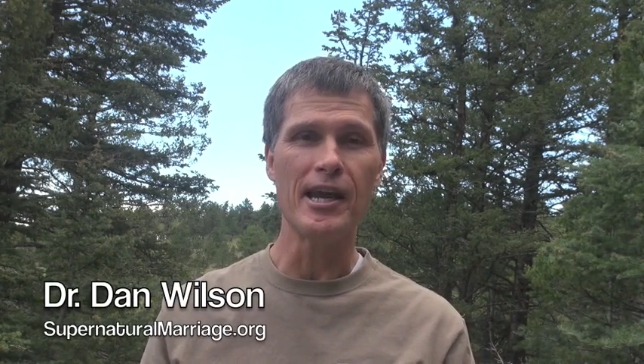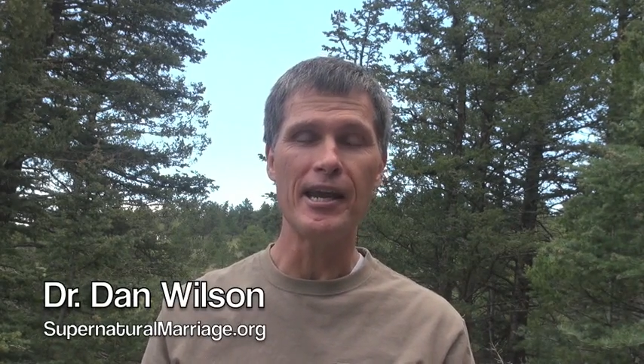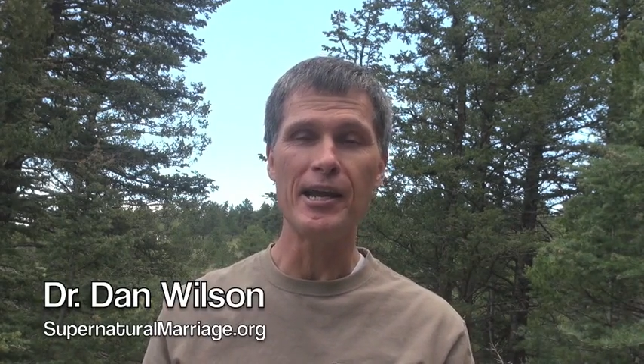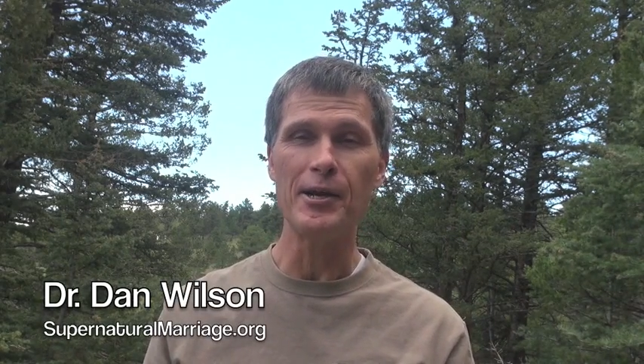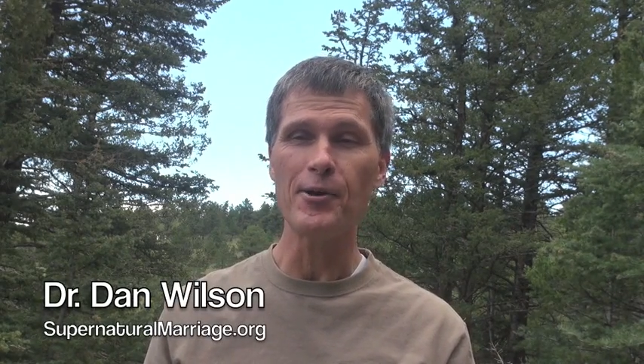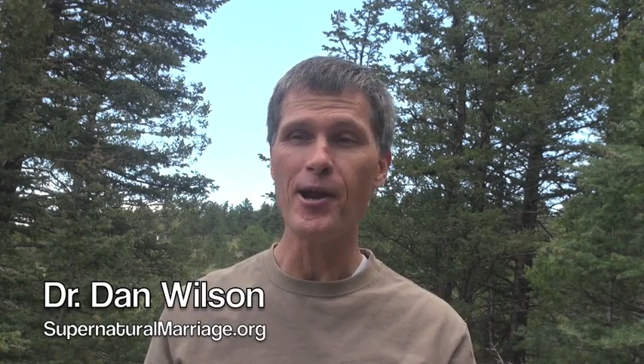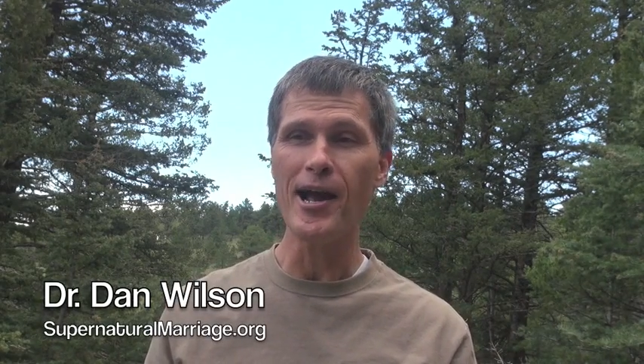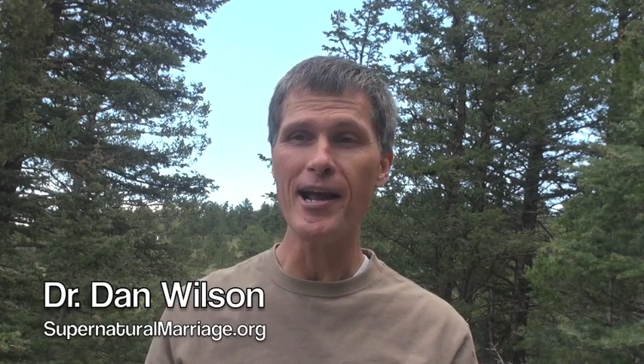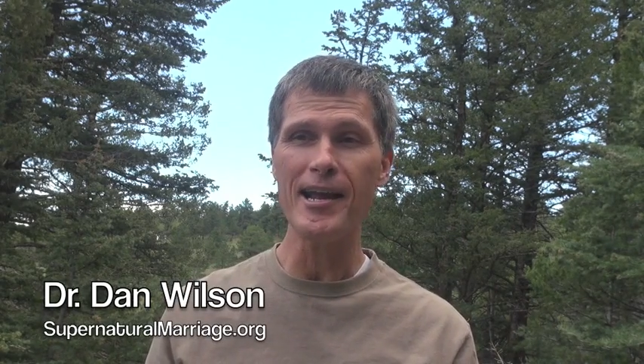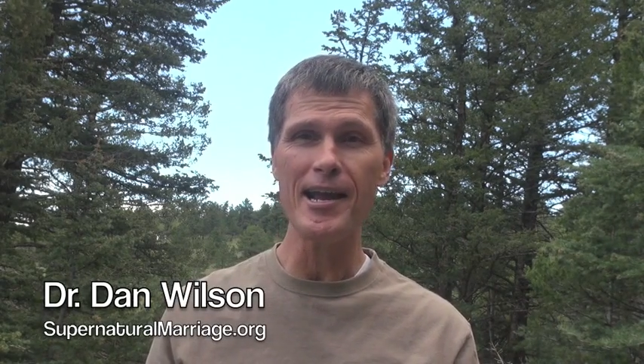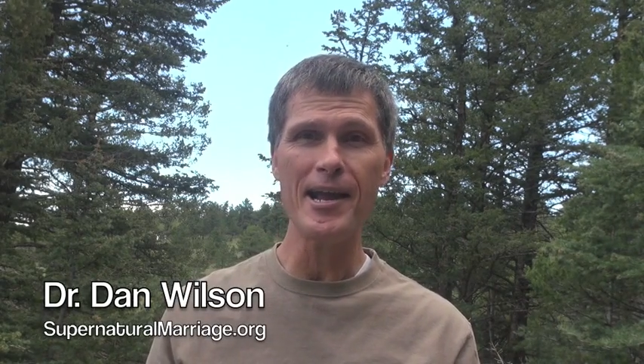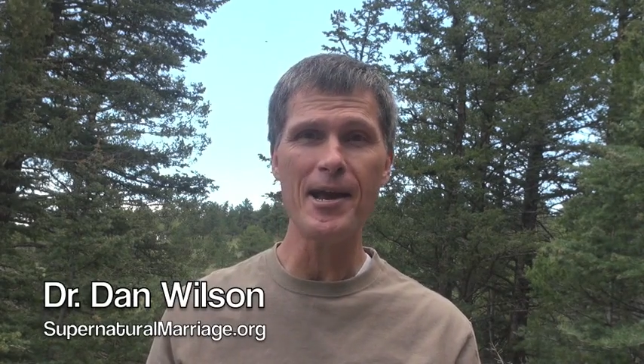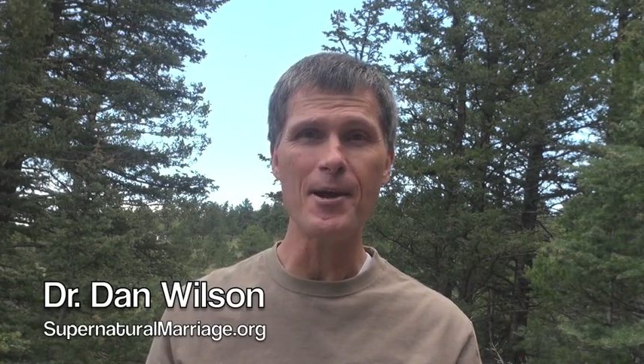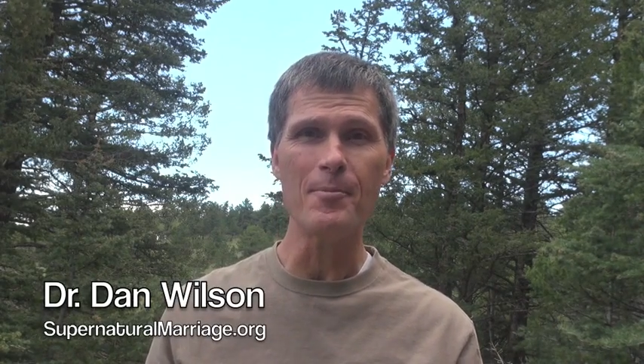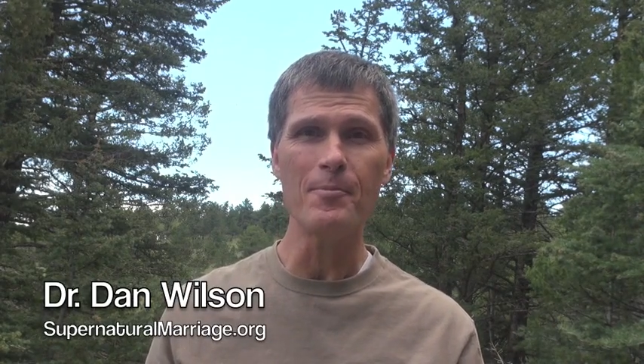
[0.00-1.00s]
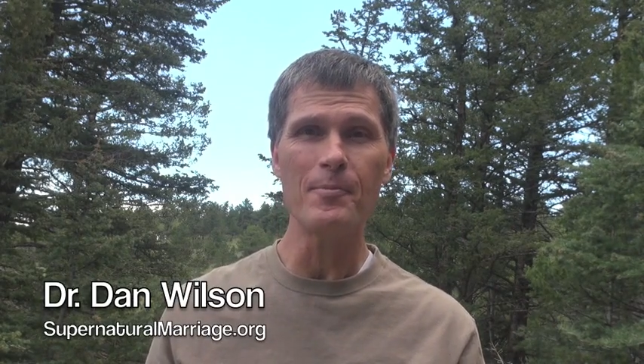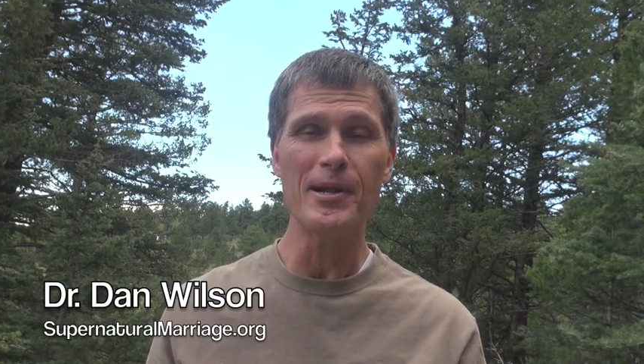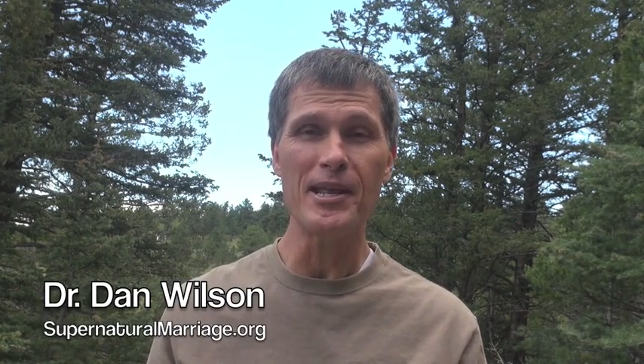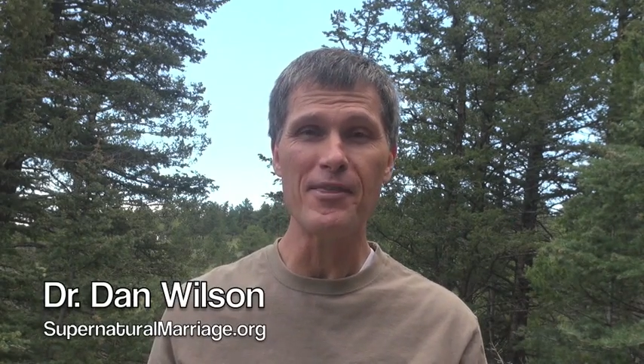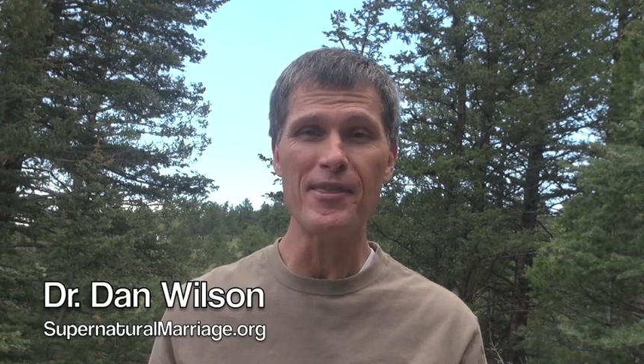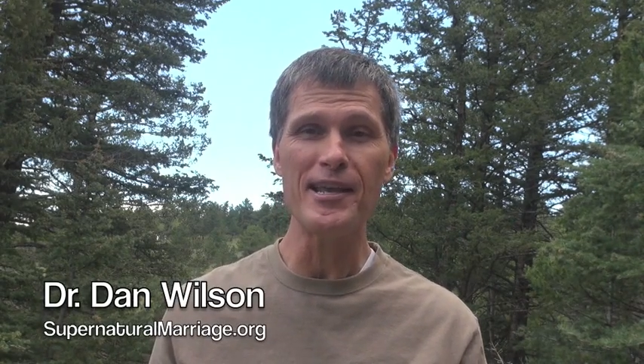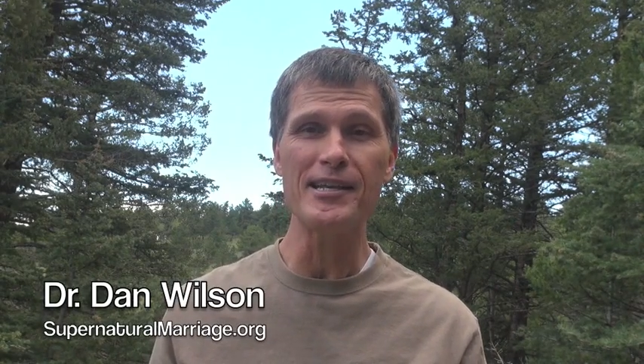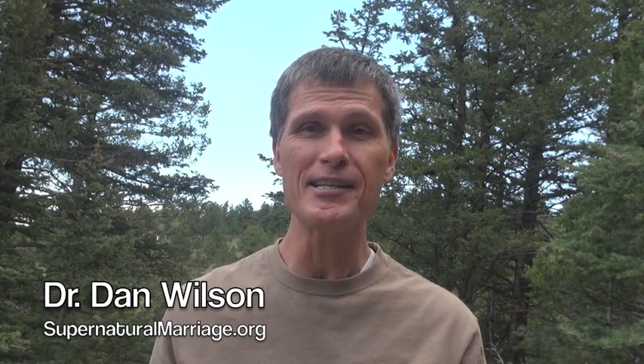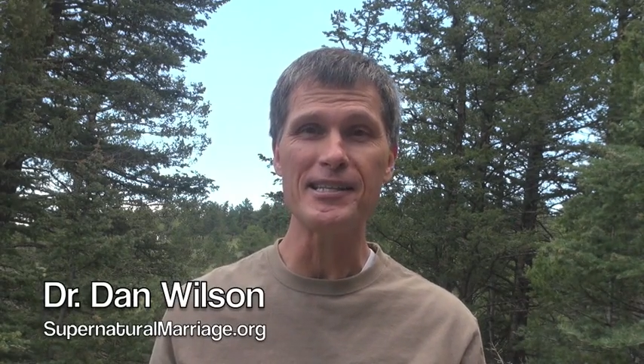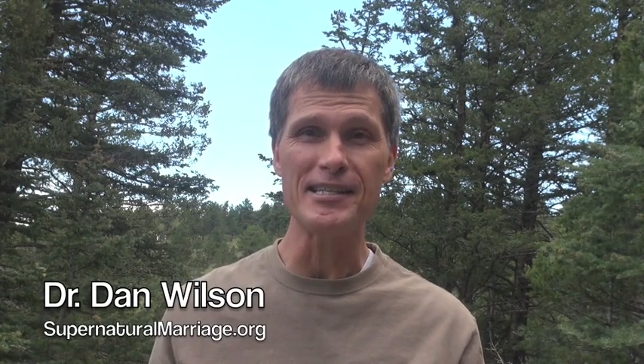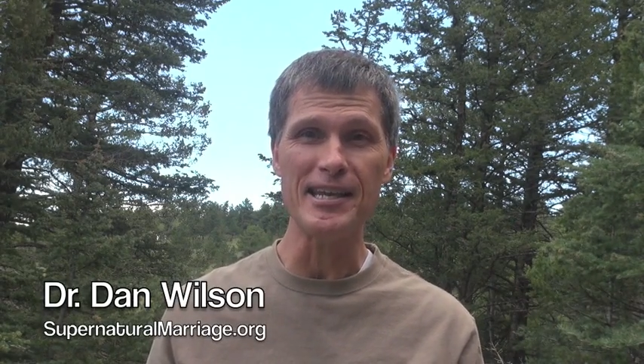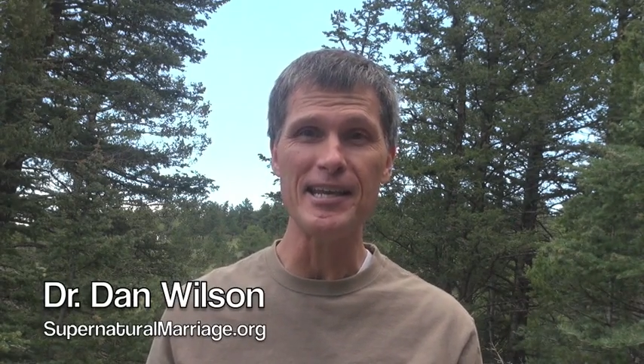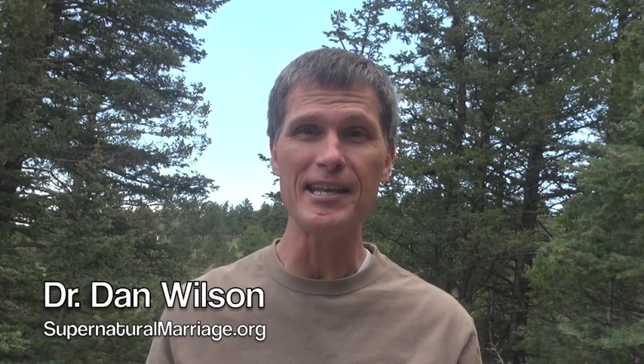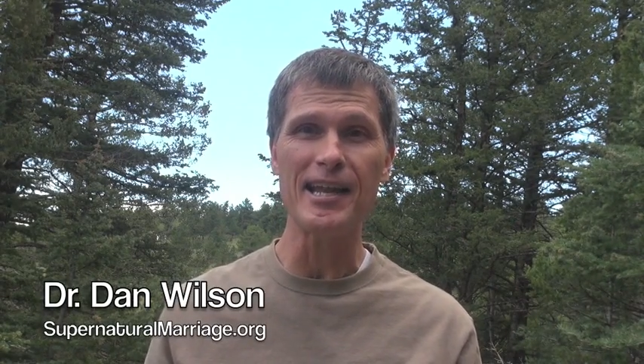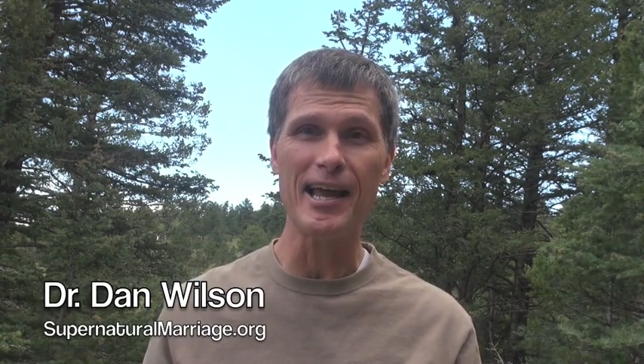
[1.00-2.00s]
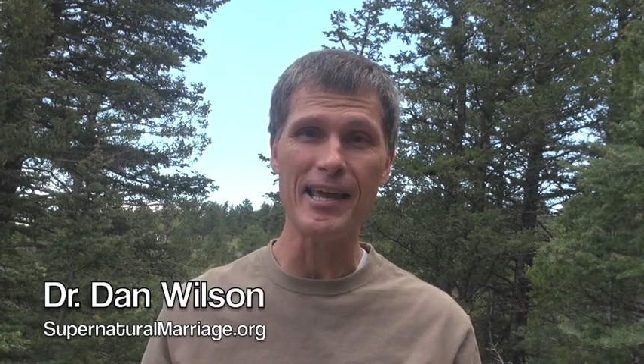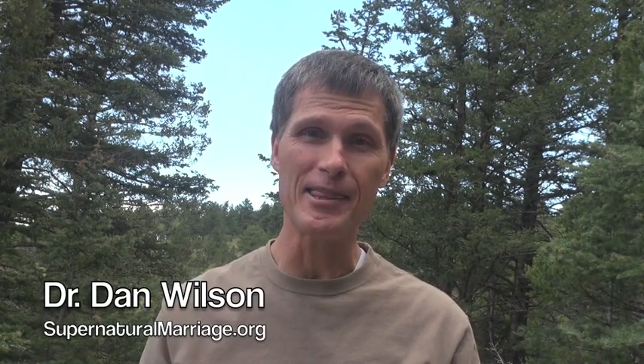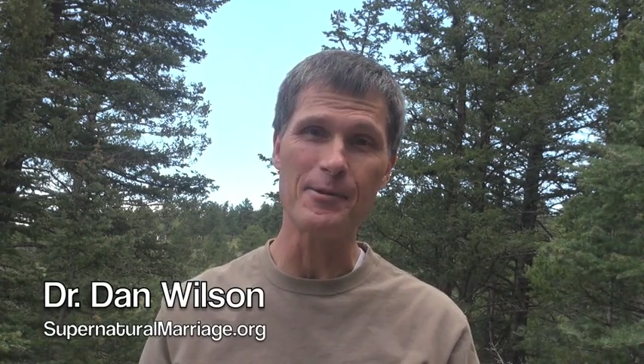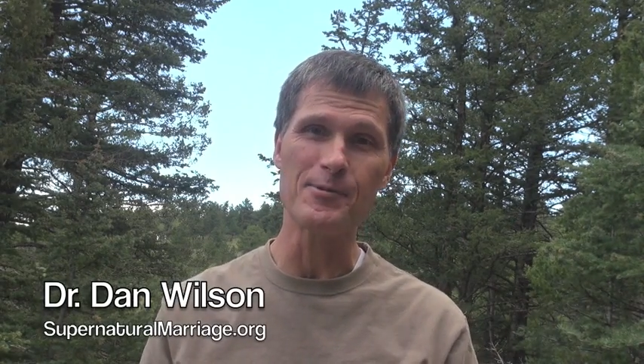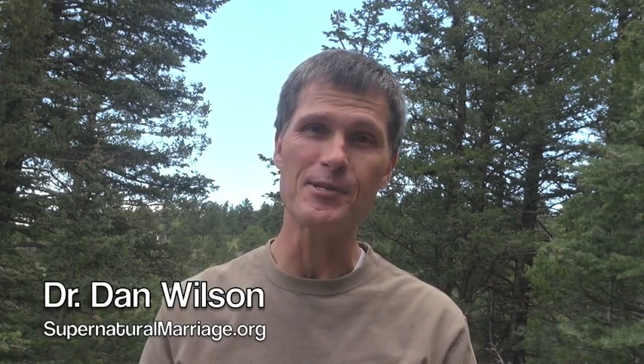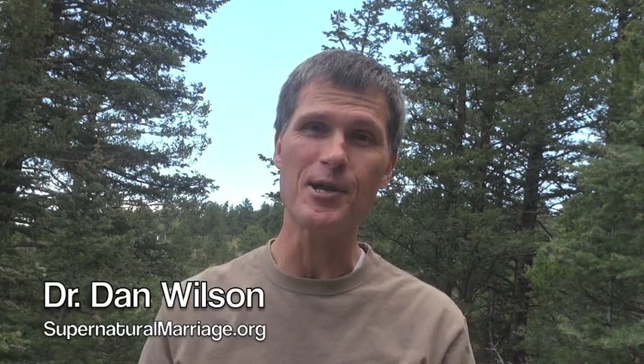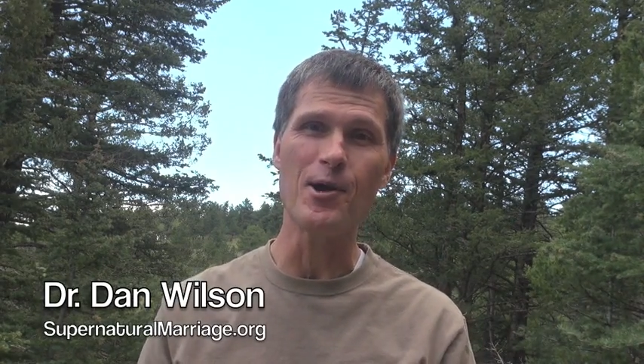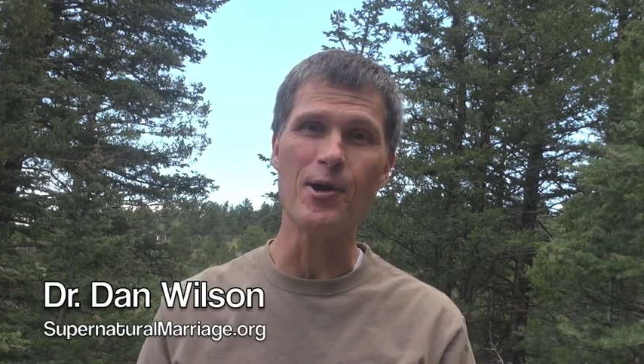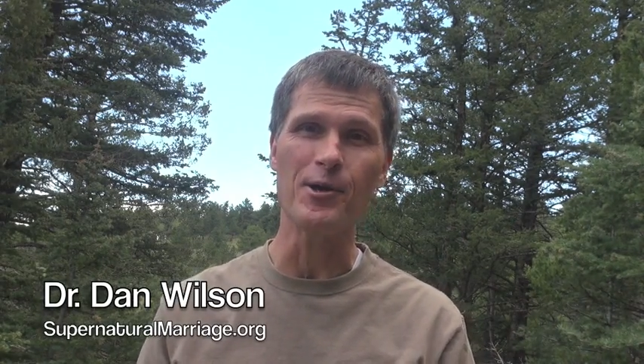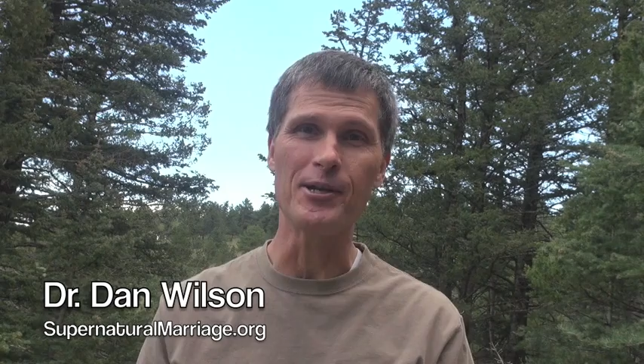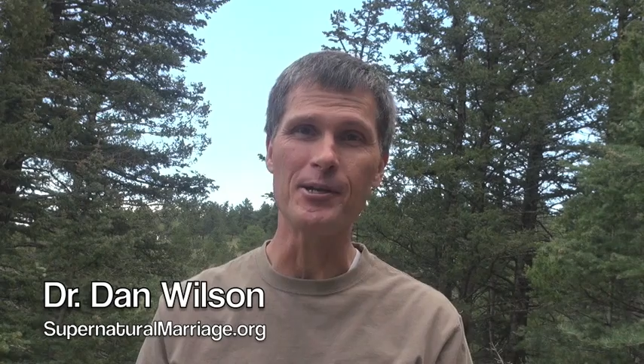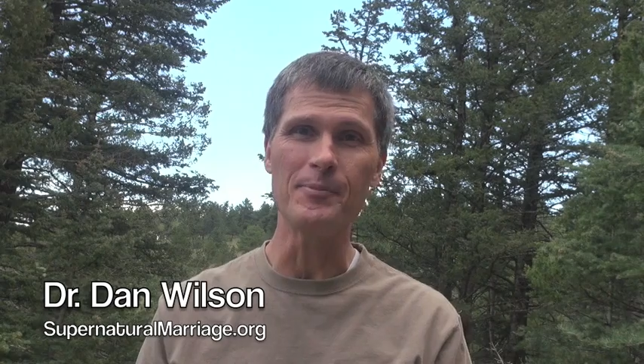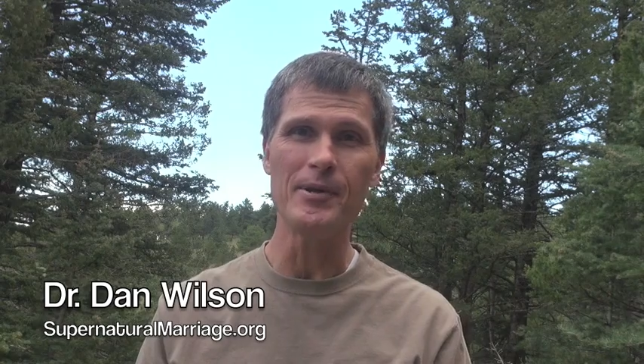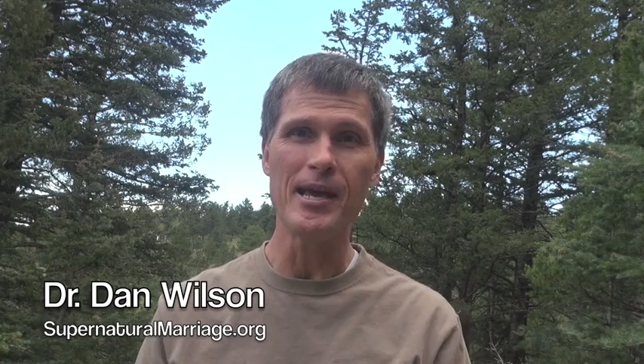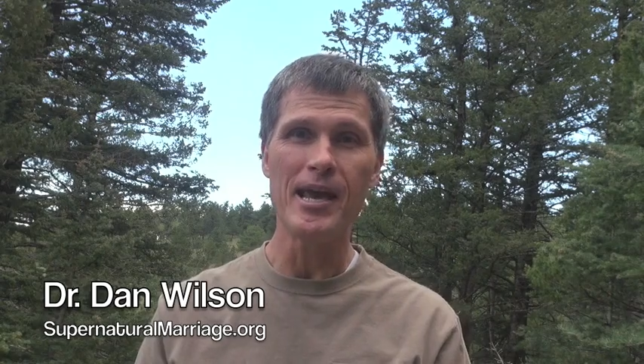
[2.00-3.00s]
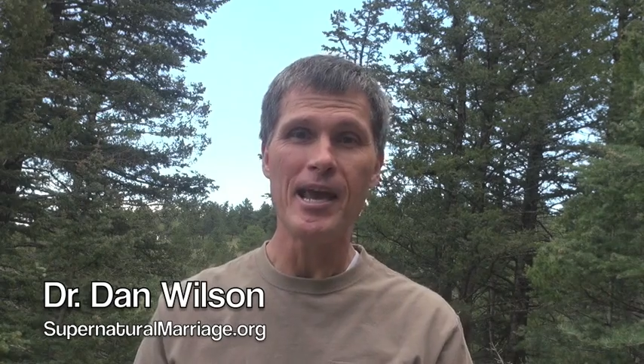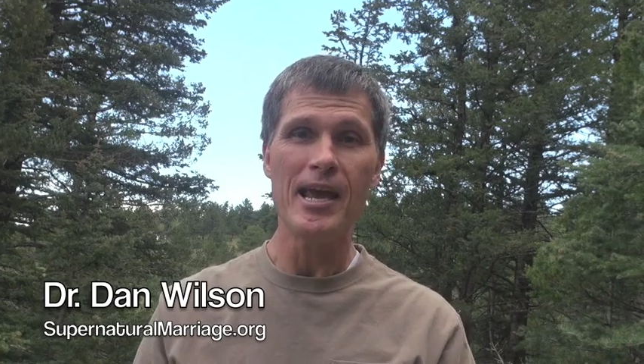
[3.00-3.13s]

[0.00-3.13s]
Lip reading: "Here I am," but he thinks it's Eli that was calling him.